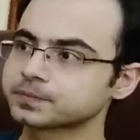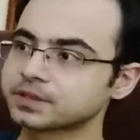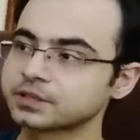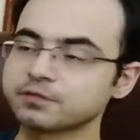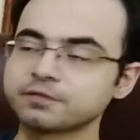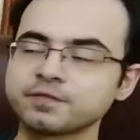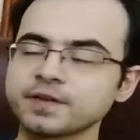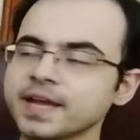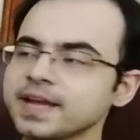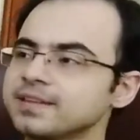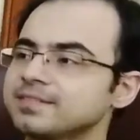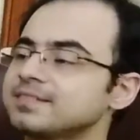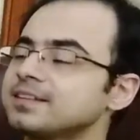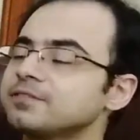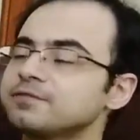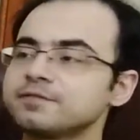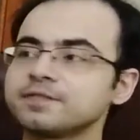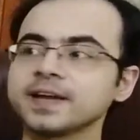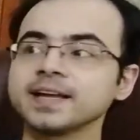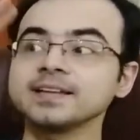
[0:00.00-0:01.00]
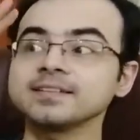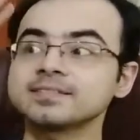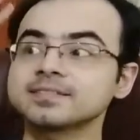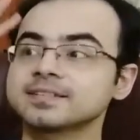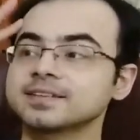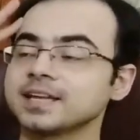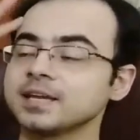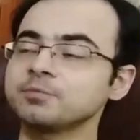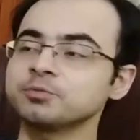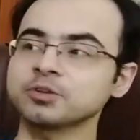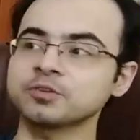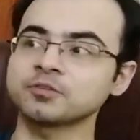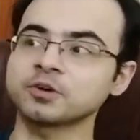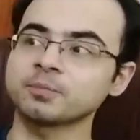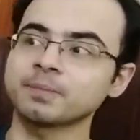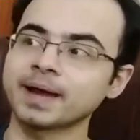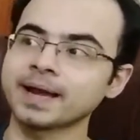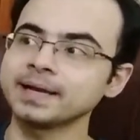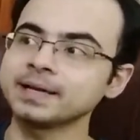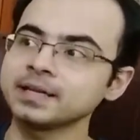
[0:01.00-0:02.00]
The face keeps on
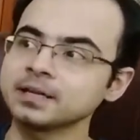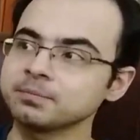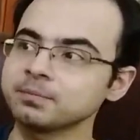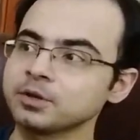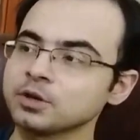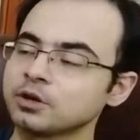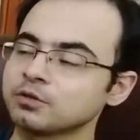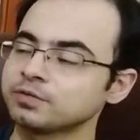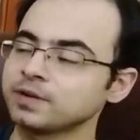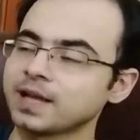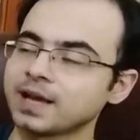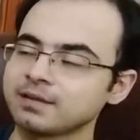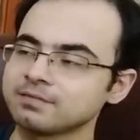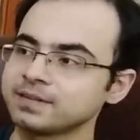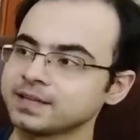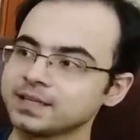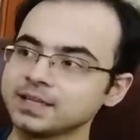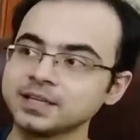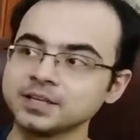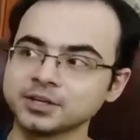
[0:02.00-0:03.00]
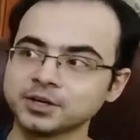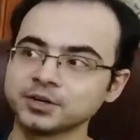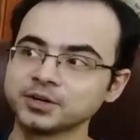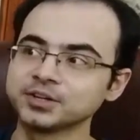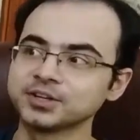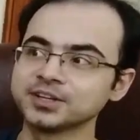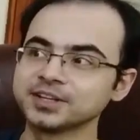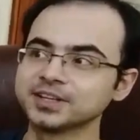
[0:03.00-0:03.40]
reminding me of La Veneno.